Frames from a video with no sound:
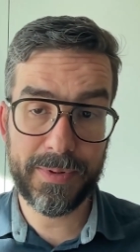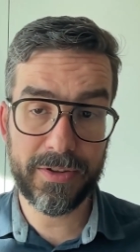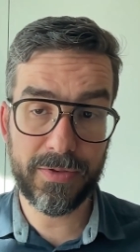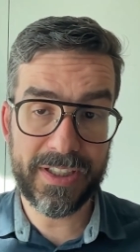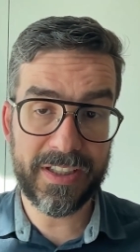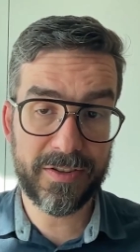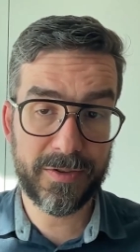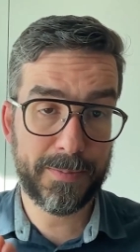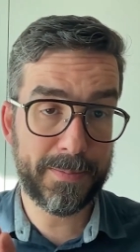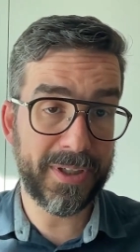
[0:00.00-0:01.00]
build really
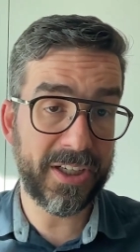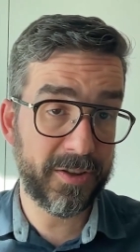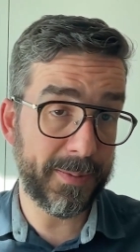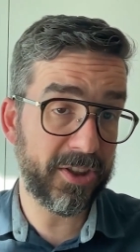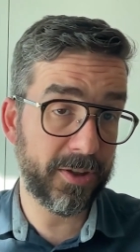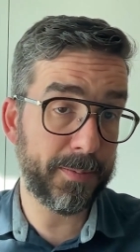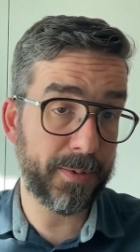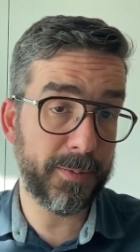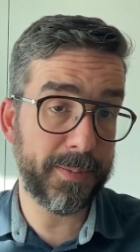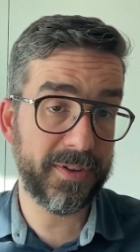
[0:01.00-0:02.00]
spe special
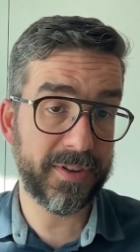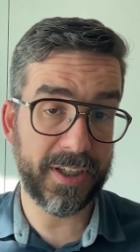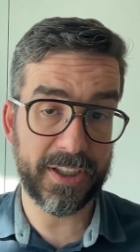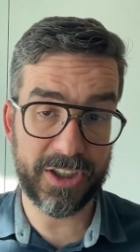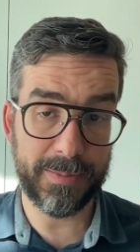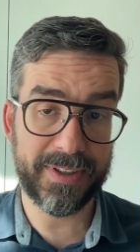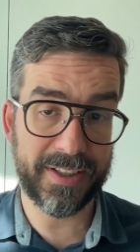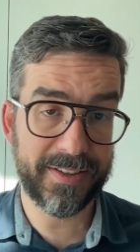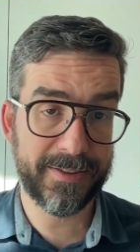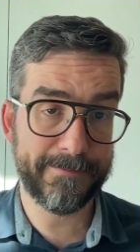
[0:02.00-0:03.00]
purpose uh,
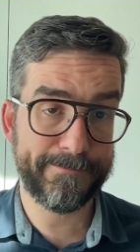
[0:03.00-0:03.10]
chipsets.